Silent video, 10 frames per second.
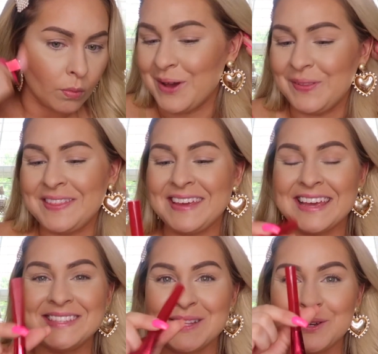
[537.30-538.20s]
The only thing
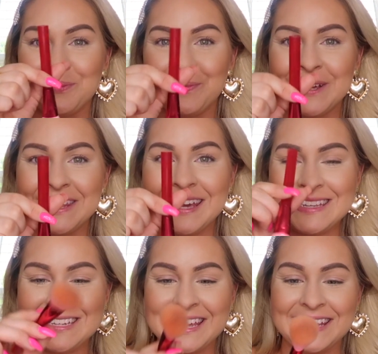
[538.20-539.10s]
is, it's a
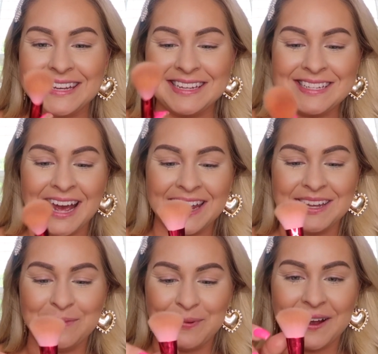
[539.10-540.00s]
really teeny
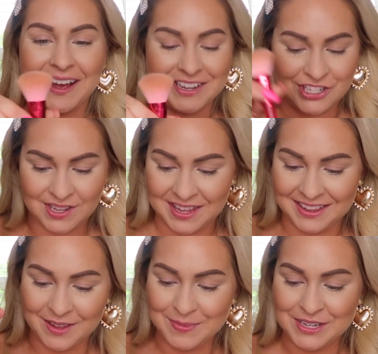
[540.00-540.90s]
tiny brush. Like,